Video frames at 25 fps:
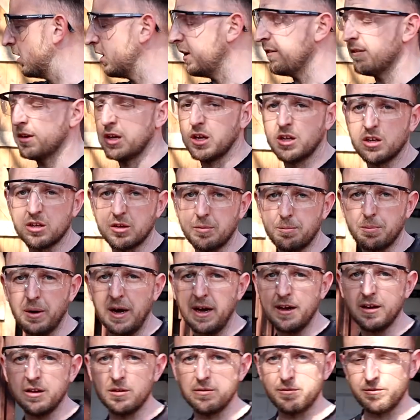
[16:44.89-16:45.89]
I don't think it's a
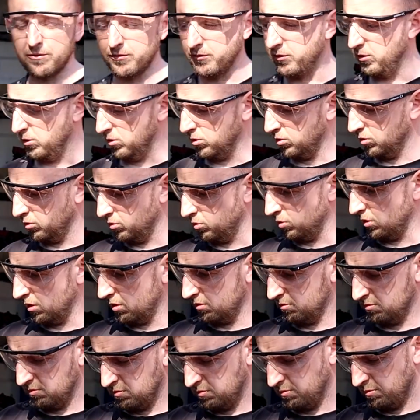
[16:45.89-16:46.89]
patent forward
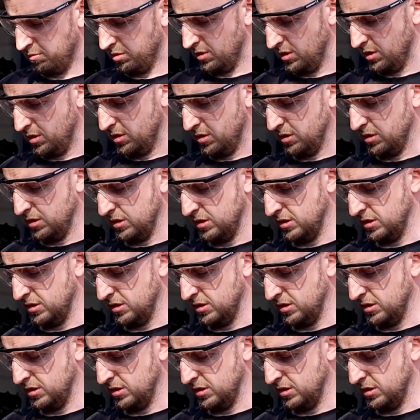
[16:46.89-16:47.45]
one, but